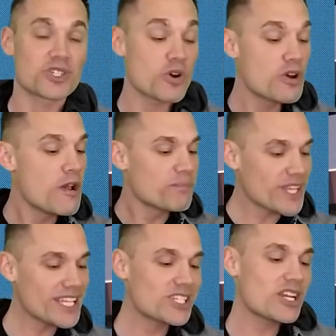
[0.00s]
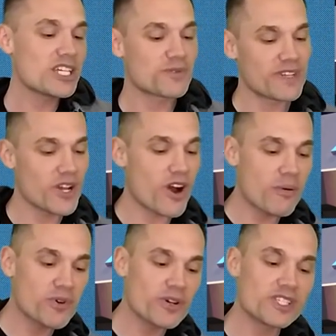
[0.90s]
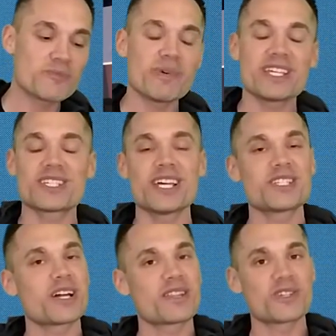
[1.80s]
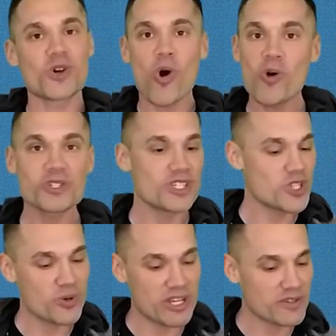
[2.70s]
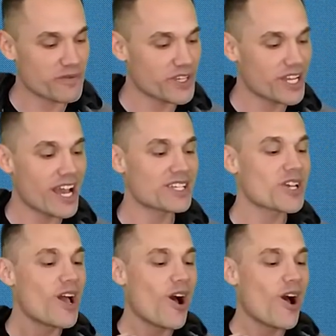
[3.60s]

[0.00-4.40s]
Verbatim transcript: So in today's video, I'm going to make sense out of this whole situation for you guys.